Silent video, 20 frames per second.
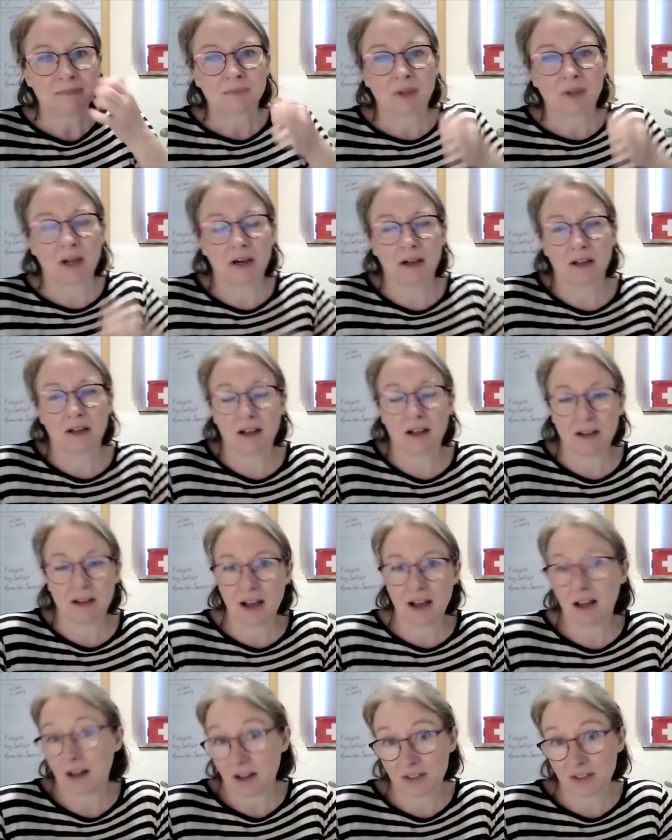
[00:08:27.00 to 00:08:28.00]
I
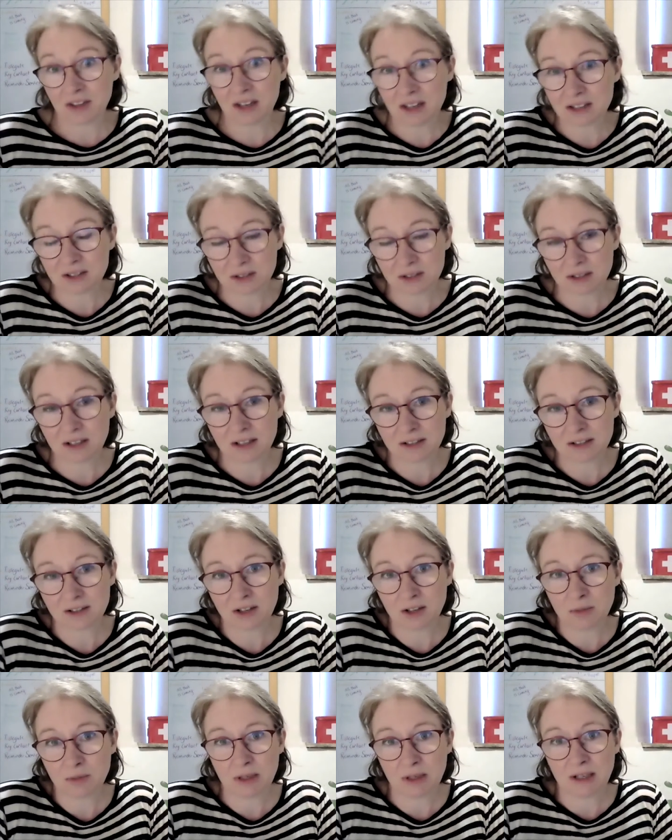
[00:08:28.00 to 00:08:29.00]
think it's
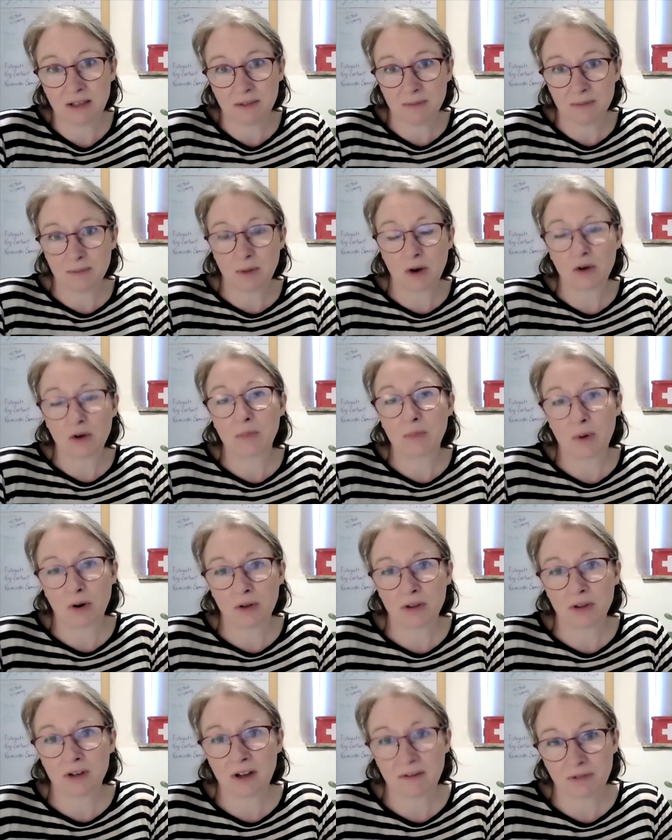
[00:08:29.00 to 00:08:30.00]
going to be more
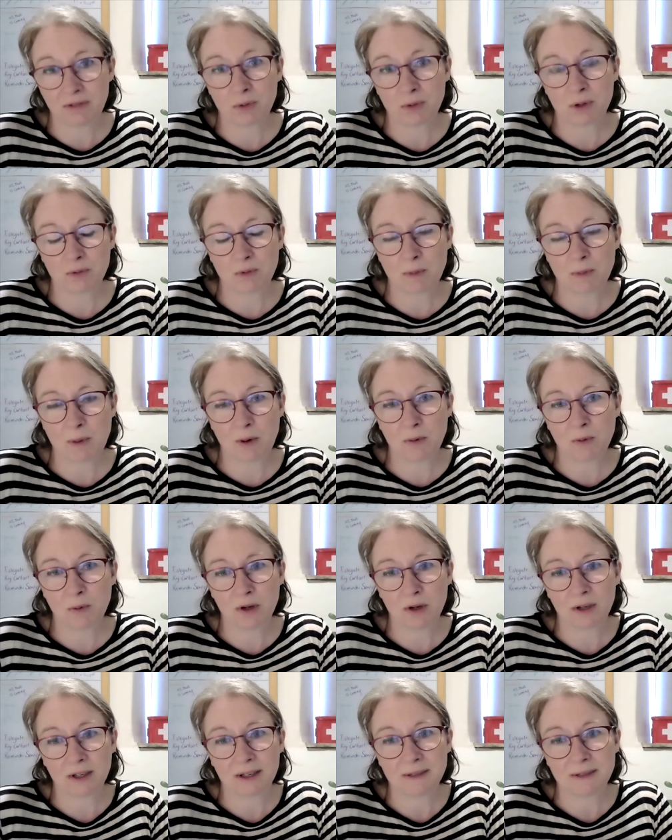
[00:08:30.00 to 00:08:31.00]
important than ever with remote
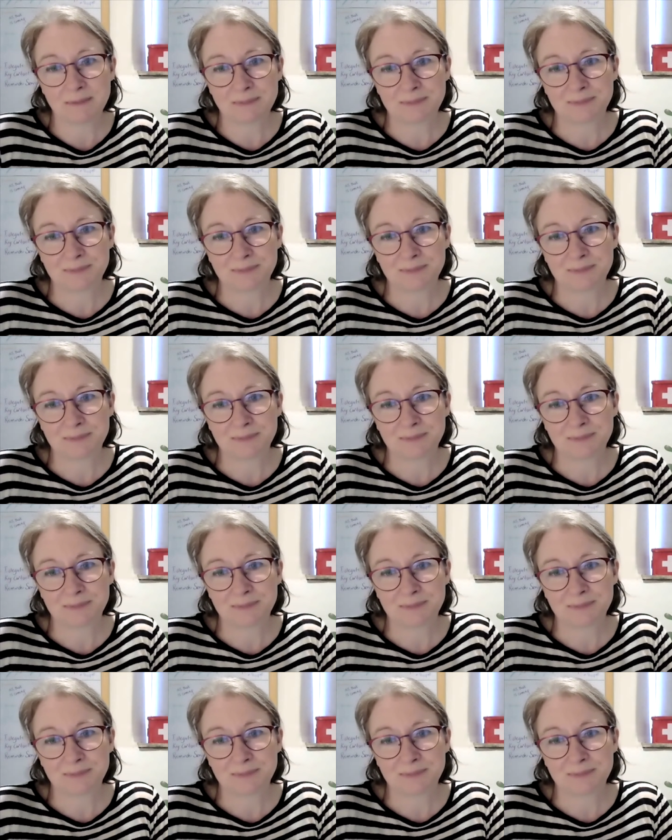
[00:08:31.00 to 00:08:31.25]
working.